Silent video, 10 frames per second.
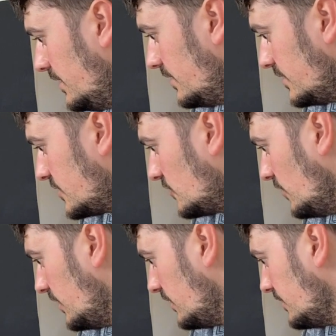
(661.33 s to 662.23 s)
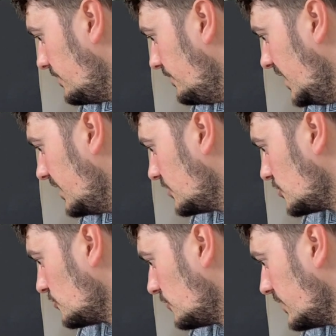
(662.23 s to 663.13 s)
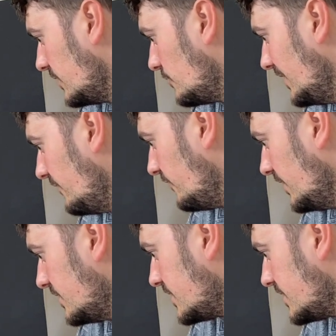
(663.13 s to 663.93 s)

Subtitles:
the soil, making sure it really fills